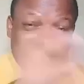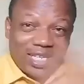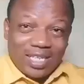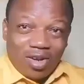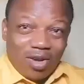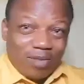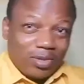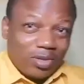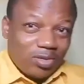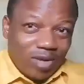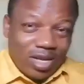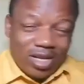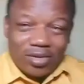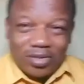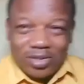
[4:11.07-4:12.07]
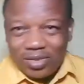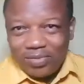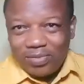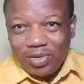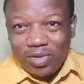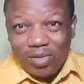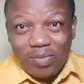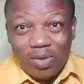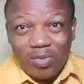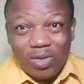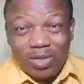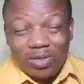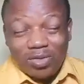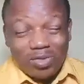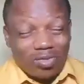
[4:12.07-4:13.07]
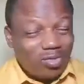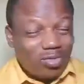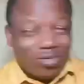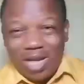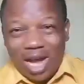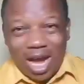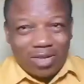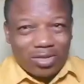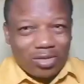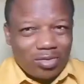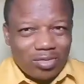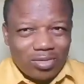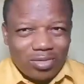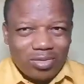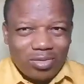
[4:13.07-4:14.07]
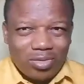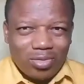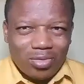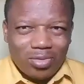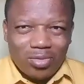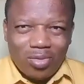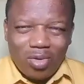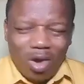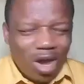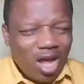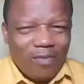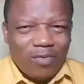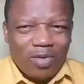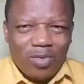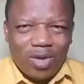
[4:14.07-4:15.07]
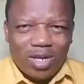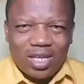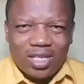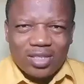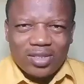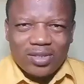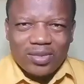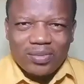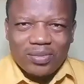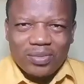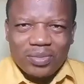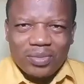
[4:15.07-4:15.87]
that comes to Lagos, Peter Obi will outdo everyone else.